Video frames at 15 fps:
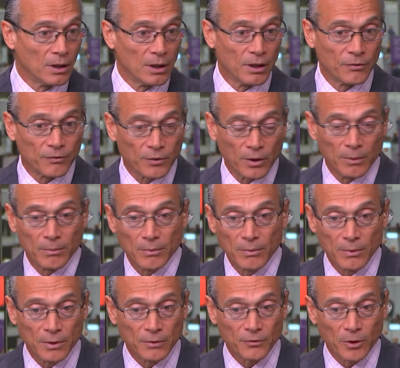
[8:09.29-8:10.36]
uh, from,
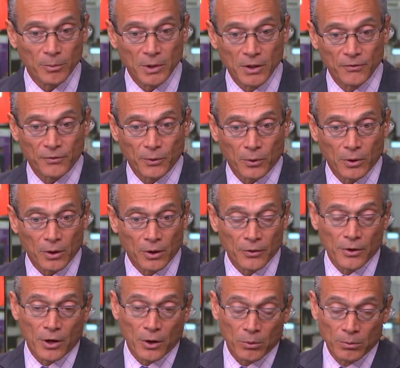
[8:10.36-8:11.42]
from Infor.
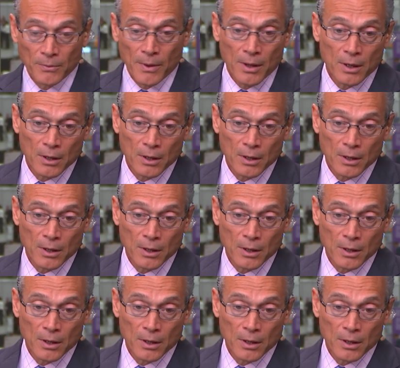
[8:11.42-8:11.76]
Although,